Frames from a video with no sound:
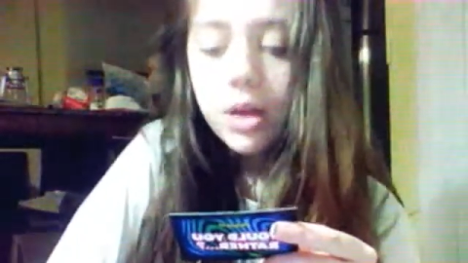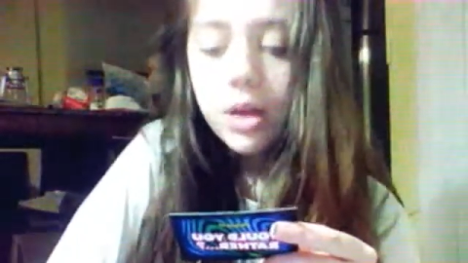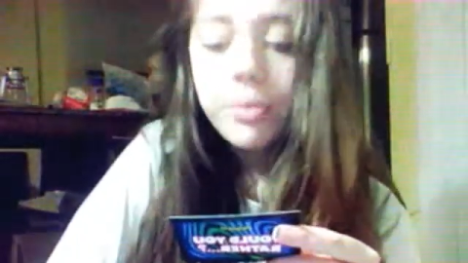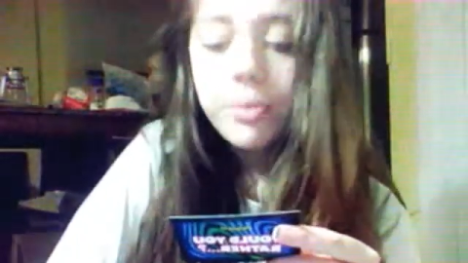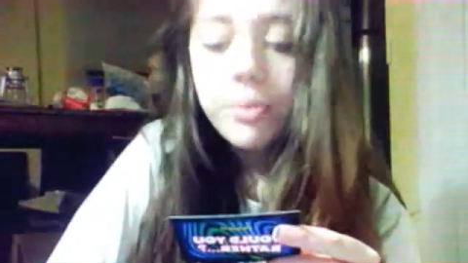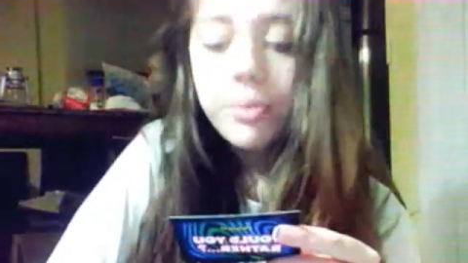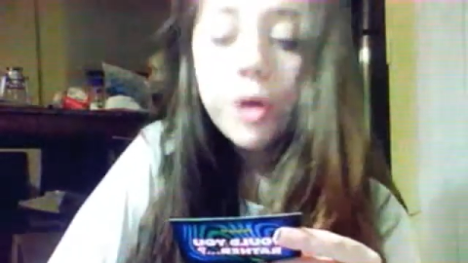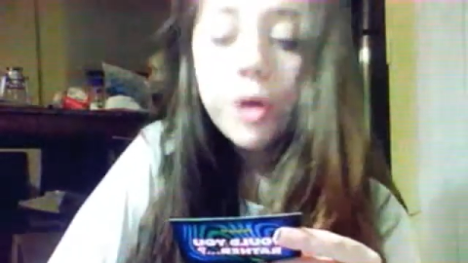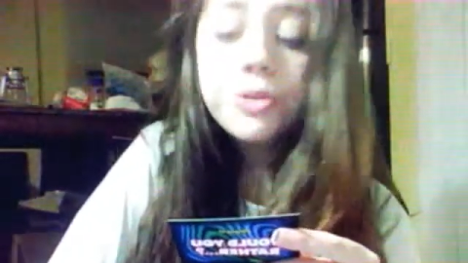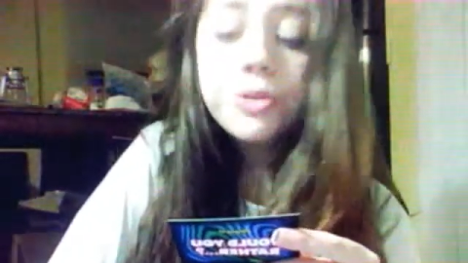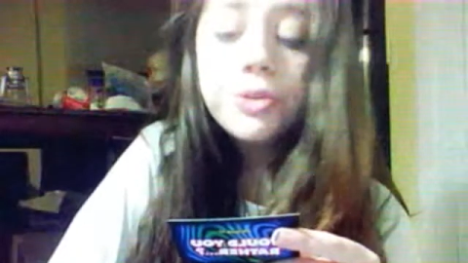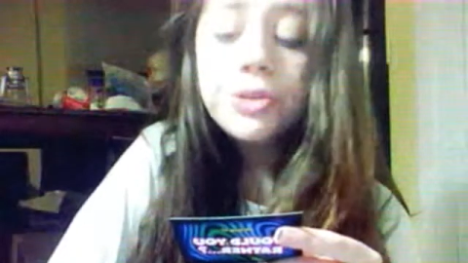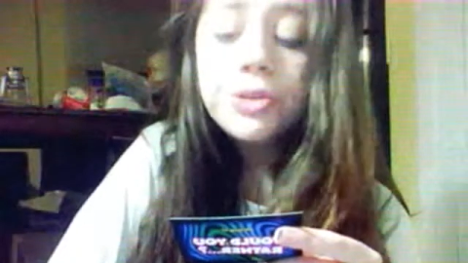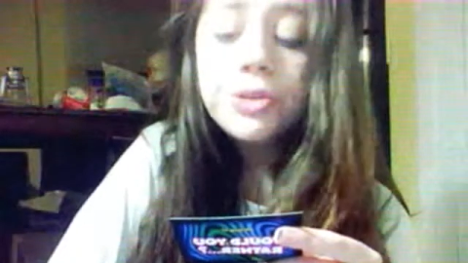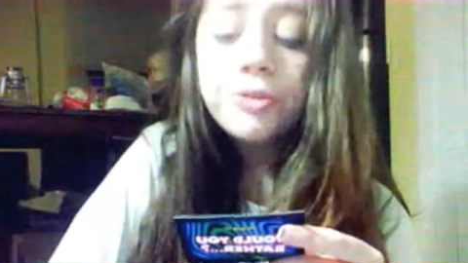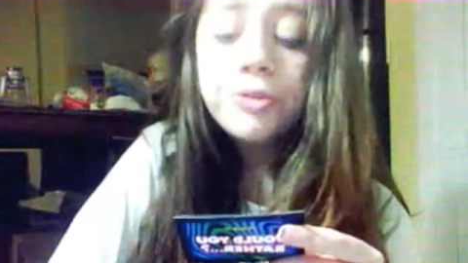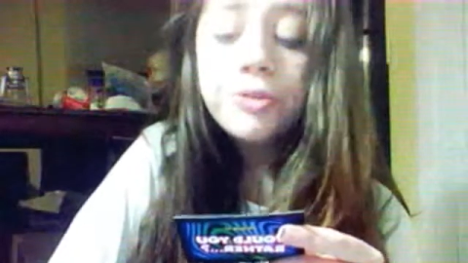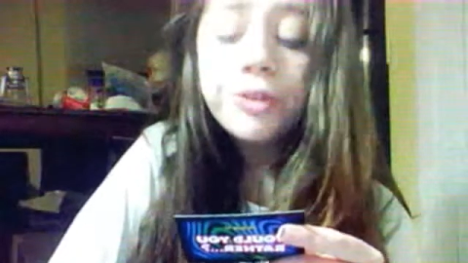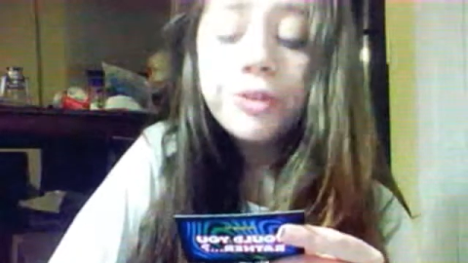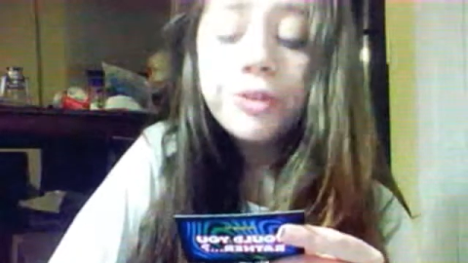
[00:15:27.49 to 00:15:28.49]
pose nude
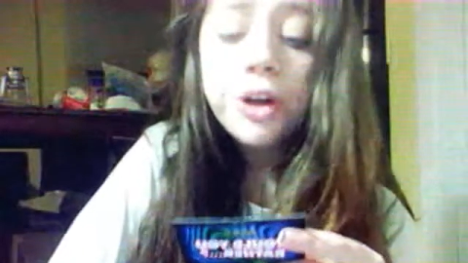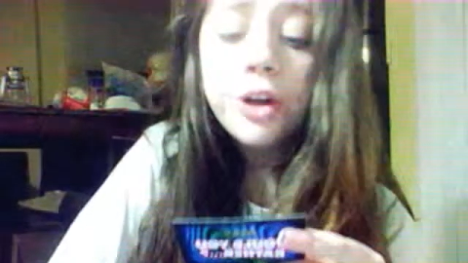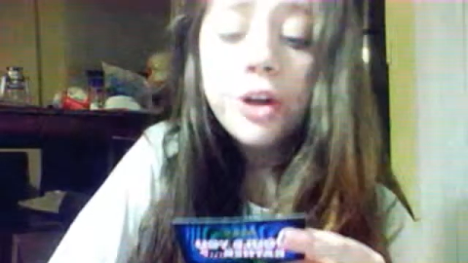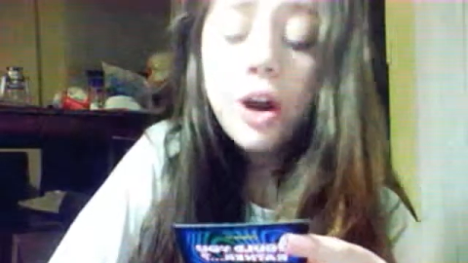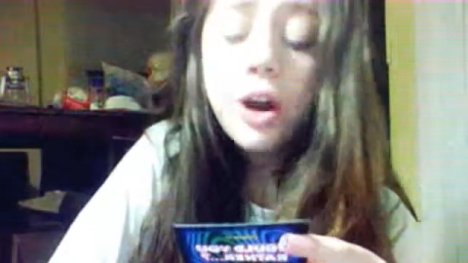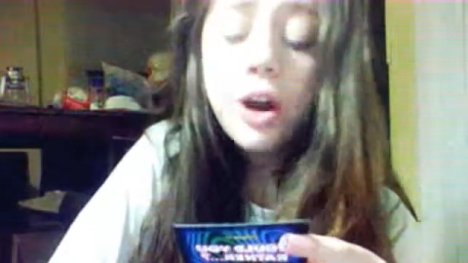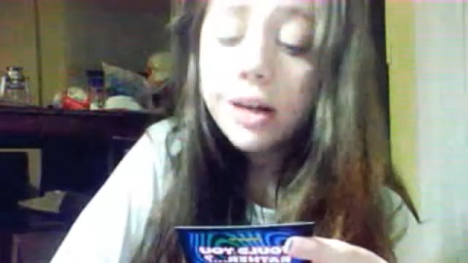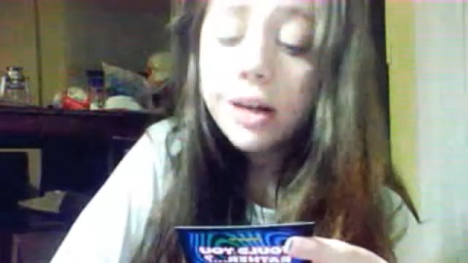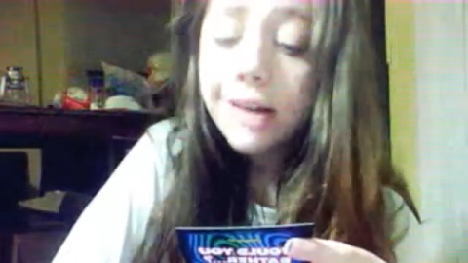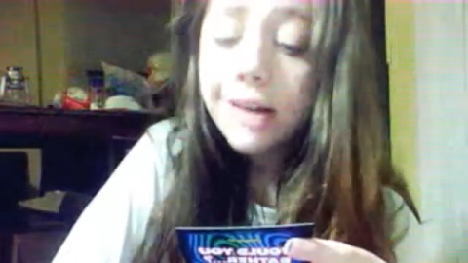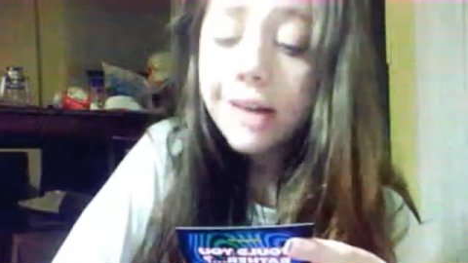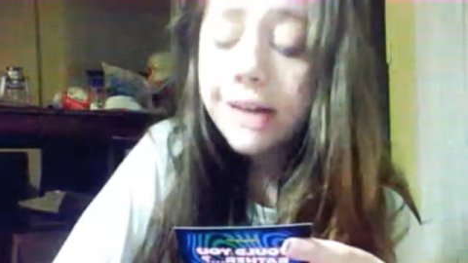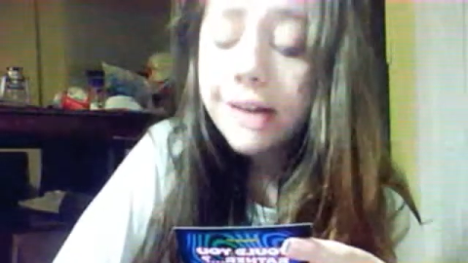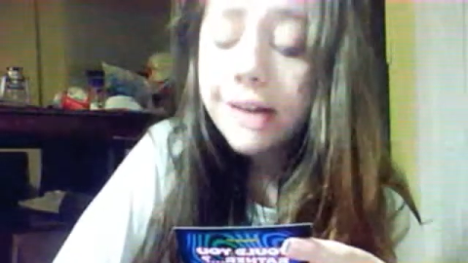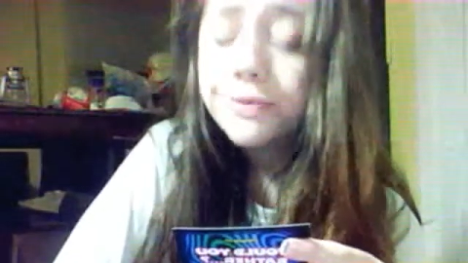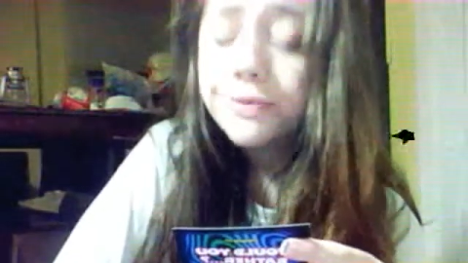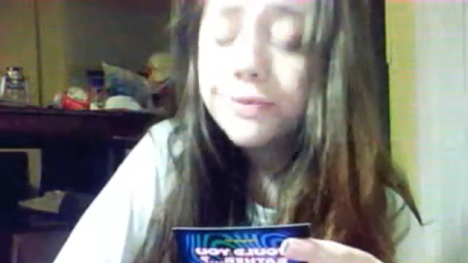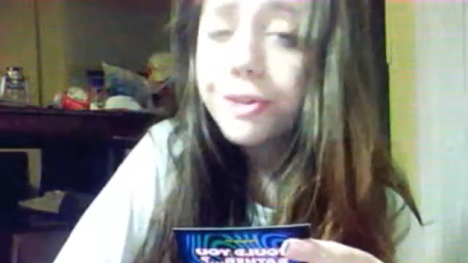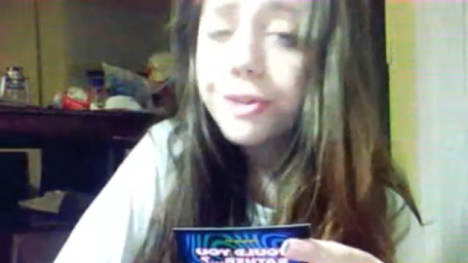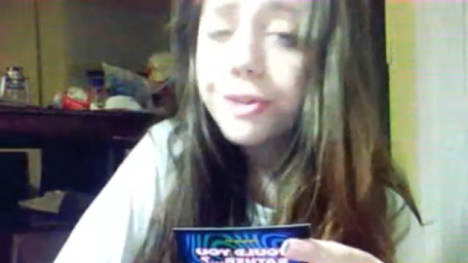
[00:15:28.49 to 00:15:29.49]
for an art class for a